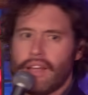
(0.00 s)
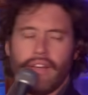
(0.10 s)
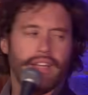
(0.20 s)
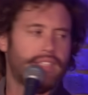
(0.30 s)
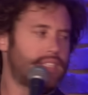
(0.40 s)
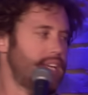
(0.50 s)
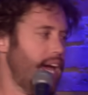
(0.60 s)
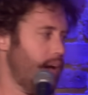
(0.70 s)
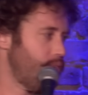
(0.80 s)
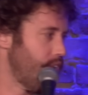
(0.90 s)
I'll get
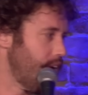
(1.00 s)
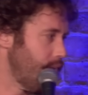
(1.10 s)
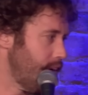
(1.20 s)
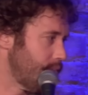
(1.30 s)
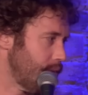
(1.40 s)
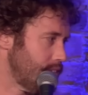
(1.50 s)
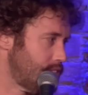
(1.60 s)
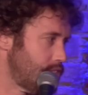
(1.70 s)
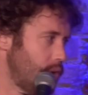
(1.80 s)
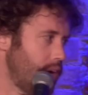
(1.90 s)
stabbed for interrupting a
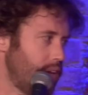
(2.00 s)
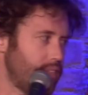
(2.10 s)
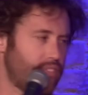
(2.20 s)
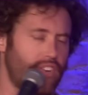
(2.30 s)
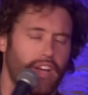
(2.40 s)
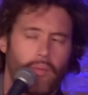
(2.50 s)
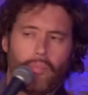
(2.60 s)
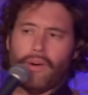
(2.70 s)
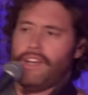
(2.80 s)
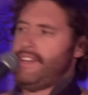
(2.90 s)
story and fucking
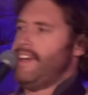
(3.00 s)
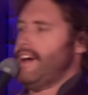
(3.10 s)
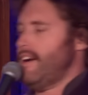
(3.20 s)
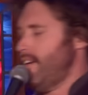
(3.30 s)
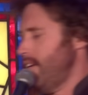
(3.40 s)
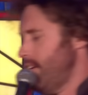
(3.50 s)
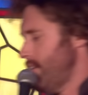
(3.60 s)
boogie down.